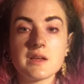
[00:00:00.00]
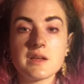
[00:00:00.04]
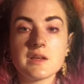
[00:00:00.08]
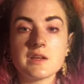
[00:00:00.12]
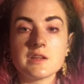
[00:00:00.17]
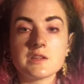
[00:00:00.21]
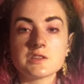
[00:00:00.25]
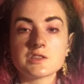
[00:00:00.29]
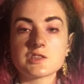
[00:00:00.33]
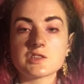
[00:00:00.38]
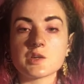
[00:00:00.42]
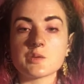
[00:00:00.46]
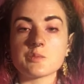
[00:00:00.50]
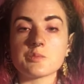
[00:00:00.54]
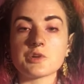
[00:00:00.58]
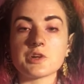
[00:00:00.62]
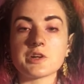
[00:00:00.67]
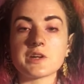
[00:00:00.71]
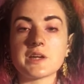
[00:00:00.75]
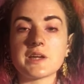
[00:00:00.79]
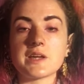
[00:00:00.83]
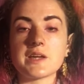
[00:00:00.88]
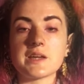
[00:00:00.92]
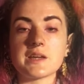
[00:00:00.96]
So
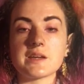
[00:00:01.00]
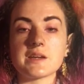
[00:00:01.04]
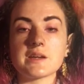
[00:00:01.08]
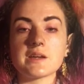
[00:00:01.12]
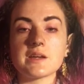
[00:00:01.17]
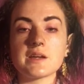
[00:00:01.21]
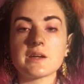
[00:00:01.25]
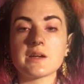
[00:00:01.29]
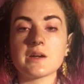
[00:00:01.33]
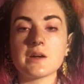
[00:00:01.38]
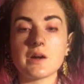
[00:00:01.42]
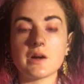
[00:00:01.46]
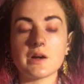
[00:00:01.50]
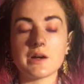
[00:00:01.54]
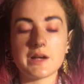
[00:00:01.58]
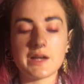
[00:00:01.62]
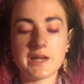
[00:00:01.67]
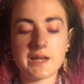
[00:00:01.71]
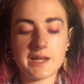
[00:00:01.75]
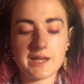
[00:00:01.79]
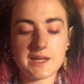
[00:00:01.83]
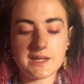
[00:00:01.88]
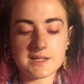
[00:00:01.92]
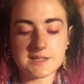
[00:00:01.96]
bringing our
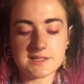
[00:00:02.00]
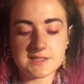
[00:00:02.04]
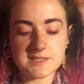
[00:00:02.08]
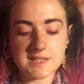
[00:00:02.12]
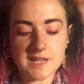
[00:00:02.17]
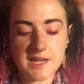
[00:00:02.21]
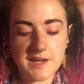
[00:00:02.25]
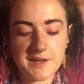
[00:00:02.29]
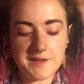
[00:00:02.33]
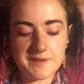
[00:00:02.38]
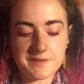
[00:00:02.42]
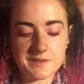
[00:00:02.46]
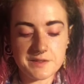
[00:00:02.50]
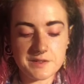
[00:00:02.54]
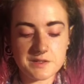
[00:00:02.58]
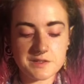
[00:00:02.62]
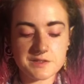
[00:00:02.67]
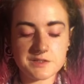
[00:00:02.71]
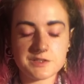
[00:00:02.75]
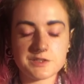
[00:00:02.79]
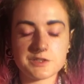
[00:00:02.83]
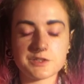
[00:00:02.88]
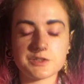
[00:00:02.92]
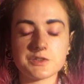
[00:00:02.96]
hands either
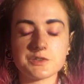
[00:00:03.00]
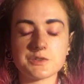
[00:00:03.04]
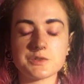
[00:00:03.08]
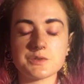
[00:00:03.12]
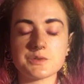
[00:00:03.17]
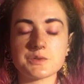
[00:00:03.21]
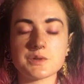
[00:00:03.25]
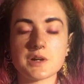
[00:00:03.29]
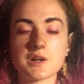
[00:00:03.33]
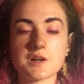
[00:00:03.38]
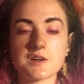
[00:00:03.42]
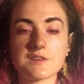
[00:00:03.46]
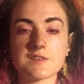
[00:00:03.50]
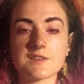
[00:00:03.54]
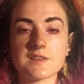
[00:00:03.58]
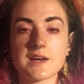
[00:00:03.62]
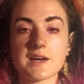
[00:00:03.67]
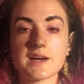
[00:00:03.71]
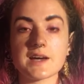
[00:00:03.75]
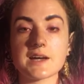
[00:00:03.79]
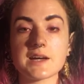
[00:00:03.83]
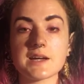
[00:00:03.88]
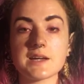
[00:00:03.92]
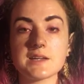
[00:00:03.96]
to our
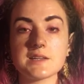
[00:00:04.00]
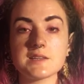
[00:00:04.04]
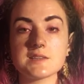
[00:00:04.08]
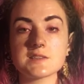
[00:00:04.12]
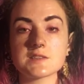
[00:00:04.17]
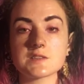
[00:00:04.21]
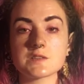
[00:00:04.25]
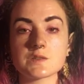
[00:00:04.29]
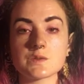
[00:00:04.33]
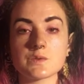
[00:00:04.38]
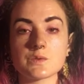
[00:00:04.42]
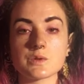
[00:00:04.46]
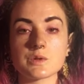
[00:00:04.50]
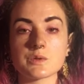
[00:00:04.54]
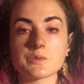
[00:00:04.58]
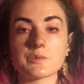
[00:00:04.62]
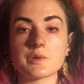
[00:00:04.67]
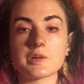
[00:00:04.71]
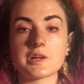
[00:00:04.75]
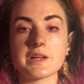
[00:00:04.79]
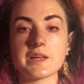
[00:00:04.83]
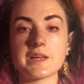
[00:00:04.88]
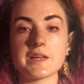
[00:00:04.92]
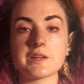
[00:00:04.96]
thighs or
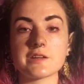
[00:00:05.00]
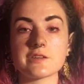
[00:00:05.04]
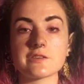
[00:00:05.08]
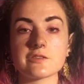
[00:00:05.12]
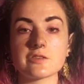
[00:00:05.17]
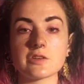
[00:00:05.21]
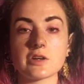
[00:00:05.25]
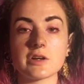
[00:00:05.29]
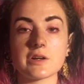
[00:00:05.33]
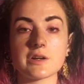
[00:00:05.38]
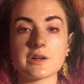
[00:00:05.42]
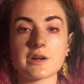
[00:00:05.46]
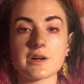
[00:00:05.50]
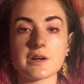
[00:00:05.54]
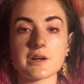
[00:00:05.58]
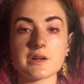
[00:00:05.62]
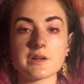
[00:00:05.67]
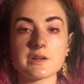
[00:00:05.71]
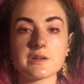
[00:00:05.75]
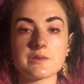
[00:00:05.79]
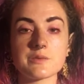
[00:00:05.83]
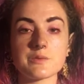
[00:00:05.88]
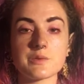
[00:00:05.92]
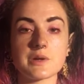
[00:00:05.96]
one hand over our
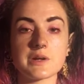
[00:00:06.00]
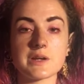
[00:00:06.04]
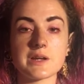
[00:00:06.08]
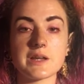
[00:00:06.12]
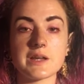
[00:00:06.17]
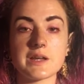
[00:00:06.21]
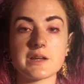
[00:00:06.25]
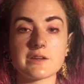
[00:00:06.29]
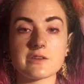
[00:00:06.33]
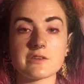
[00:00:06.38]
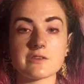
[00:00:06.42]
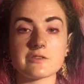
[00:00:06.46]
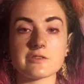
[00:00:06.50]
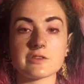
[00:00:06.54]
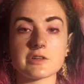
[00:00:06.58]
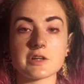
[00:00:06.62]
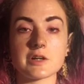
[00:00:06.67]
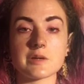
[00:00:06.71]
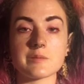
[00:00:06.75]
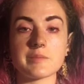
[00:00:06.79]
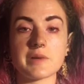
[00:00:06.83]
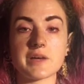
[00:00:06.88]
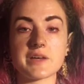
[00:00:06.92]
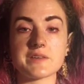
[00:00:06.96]
heart, one hand over our
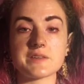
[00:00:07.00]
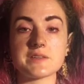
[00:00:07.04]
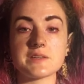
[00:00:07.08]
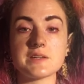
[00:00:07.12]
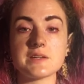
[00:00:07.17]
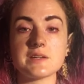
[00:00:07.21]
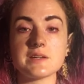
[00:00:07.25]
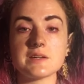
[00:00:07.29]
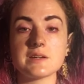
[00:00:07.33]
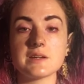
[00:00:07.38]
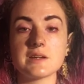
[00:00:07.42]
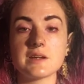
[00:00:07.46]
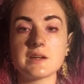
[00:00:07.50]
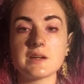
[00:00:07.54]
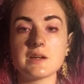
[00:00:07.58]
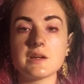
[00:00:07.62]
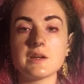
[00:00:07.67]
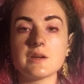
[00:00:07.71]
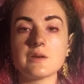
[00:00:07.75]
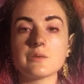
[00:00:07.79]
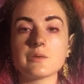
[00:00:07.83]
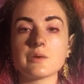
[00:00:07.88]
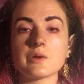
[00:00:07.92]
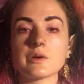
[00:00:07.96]
belly.
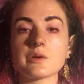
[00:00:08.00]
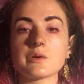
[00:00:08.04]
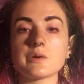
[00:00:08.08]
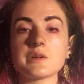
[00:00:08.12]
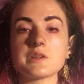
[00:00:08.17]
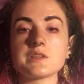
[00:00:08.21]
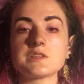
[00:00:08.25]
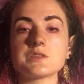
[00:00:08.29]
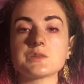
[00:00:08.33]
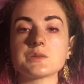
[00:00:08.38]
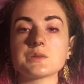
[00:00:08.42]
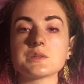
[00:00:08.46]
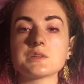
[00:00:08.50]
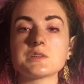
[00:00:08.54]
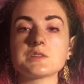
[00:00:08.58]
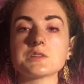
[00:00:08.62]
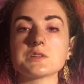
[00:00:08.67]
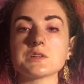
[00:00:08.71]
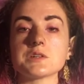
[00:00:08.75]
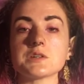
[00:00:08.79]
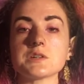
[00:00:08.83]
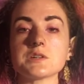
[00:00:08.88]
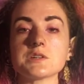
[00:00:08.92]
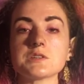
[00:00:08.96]
We're going to
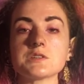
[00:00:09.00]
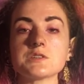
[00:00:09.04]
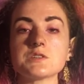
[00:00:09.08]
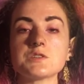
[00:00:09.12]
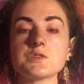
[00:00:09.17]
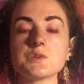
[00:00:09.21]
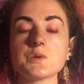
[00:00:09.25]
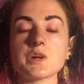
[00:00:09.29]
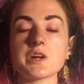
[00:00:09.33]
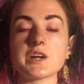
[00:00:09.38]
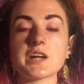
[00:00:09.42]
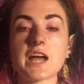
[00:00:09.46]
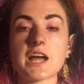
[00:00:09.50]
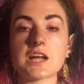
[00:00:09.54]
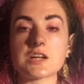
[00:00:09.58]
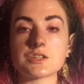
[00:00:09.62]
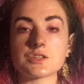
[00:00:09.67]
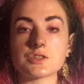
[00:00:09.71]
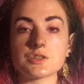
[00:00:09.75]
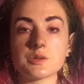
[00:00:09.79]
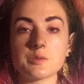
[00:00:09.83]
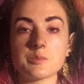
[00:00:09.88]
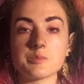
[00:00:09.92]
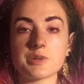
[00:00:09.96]
return to our
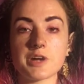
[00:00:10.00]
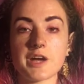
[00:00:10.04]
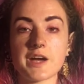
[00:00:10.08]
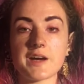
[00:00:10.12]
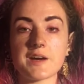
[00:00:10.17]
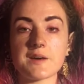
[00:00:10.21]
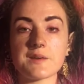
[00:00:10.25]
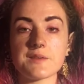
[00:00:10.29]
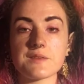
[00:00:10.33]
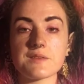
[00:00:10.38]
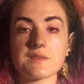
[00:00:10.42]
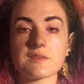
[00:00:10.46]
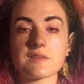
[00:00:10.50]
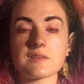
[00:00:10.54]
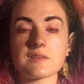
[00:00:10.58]
natural breath.